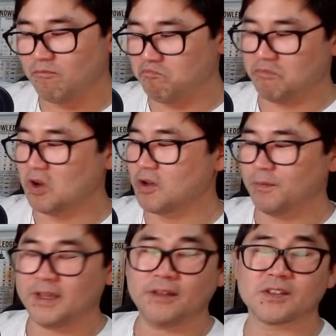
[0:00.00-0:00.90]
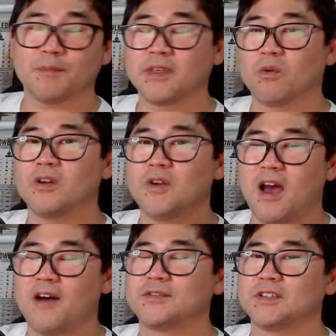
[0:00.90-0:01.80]
there could be something where you
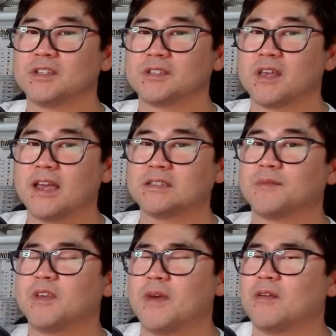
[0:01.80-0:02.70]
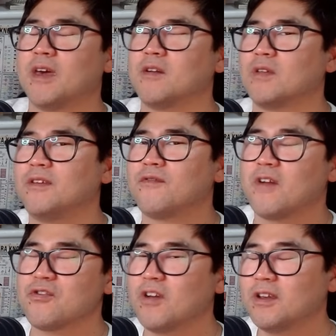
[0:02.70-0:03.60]
have to just like, something may like really
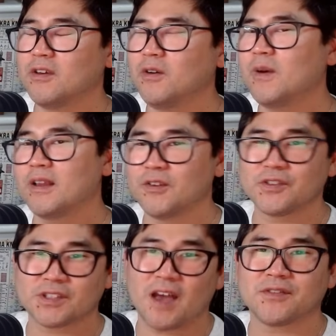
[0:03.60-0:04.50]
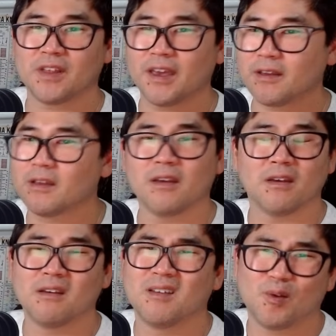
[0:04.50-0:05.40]
frustrate you and you just have to like
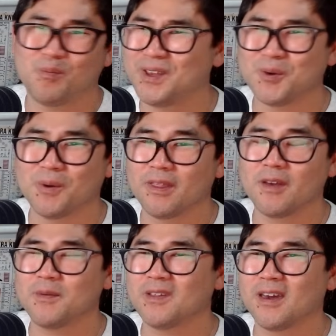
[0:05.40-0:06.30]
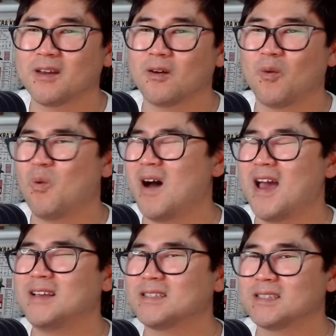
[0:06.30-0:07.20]
be cool with it. Be like,
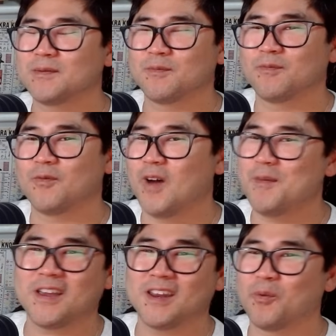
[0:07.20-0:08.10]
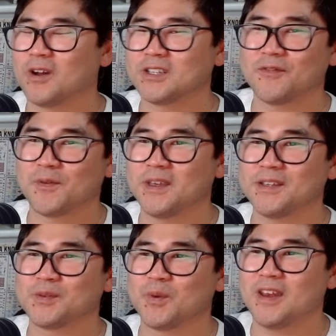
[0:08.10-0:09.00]
why am I getting worked up from
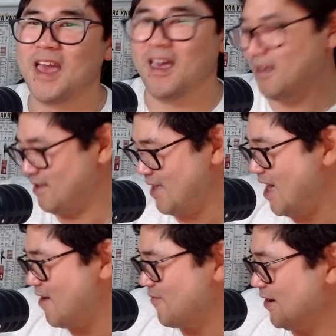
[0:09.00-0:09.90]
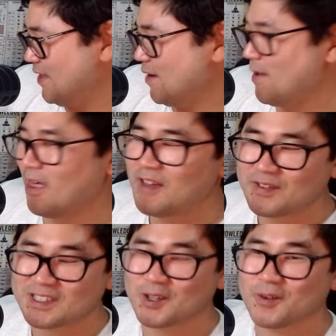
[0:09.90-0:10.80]
this when everything in my life
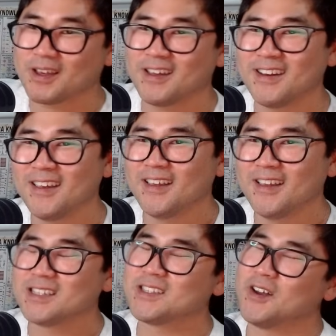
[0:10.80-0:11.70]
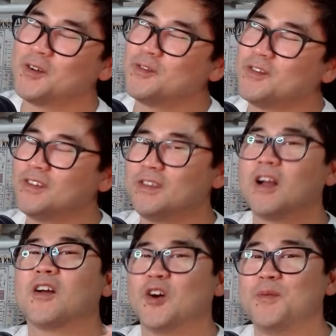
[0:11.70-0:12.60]
is so good? So
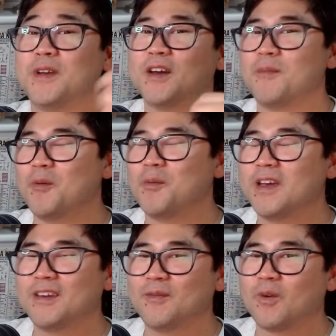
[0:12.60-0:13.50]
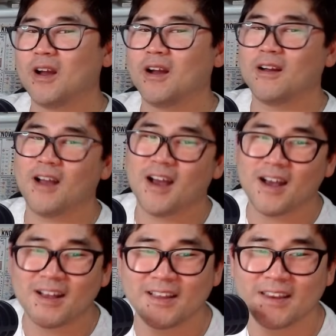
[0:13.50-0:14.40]
there could be a moment
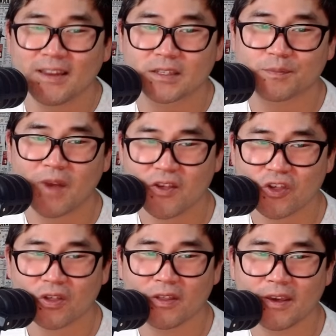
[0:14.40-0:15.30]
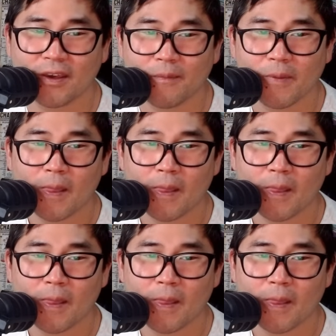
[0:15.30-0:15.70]
where, especially,